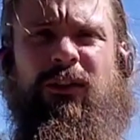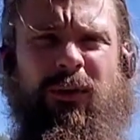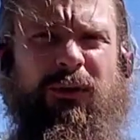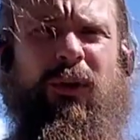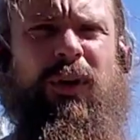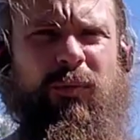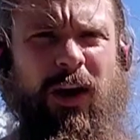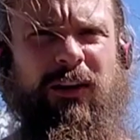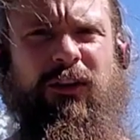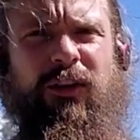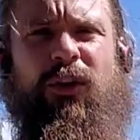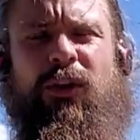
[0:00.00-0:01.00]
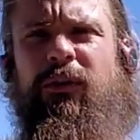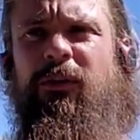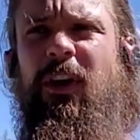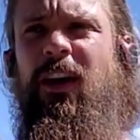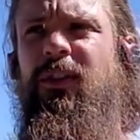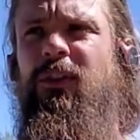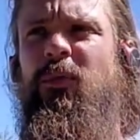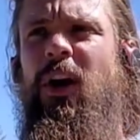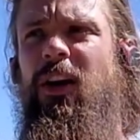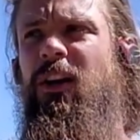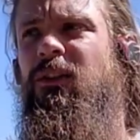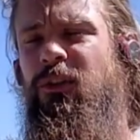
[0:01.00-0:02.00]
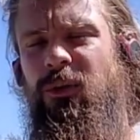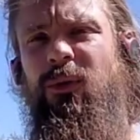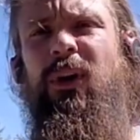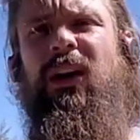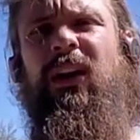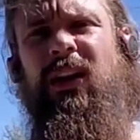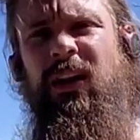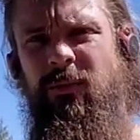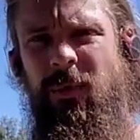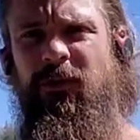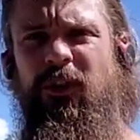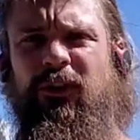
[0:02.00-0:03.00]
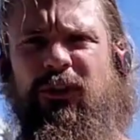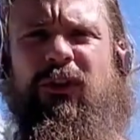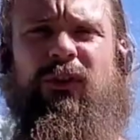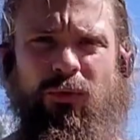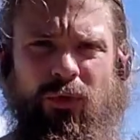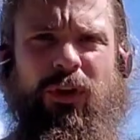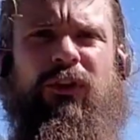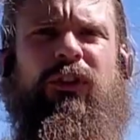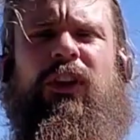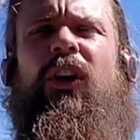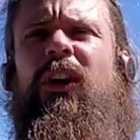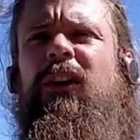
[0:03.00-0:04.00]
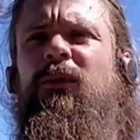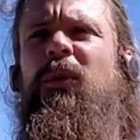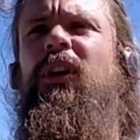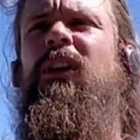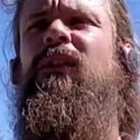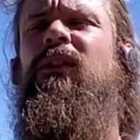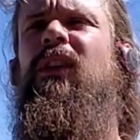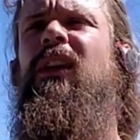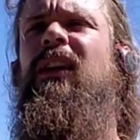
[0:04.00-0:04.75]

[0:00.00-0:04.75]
So I was already practicing yoga for 5 years prior to my first real Qigong experience.